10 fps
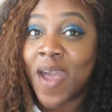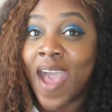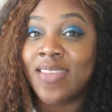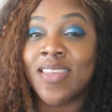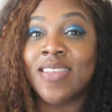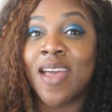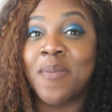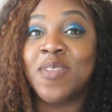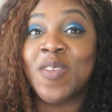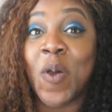for you guys because
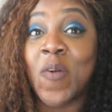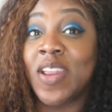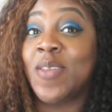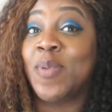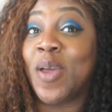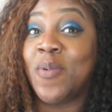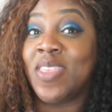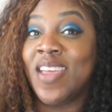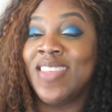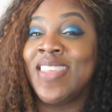I'm so ready to play
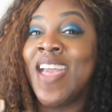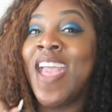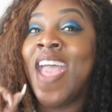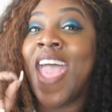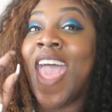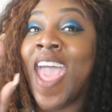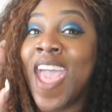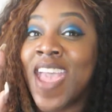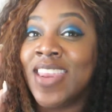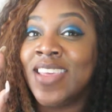with this.
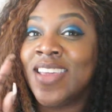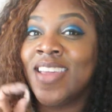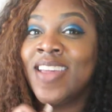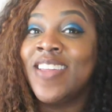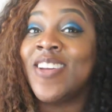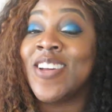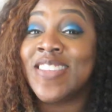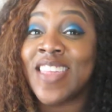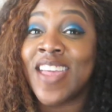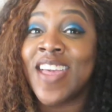And you're
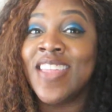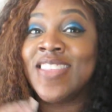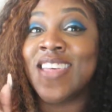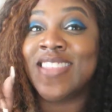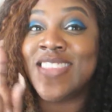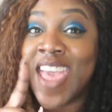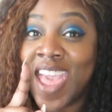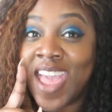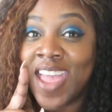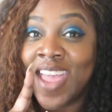seeing it
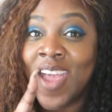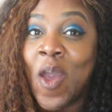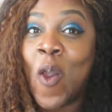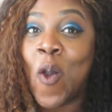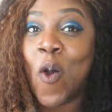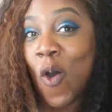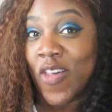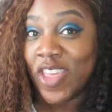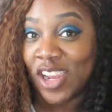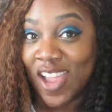today
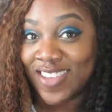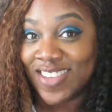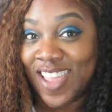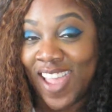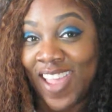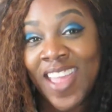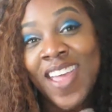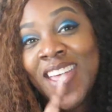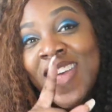on the launch day.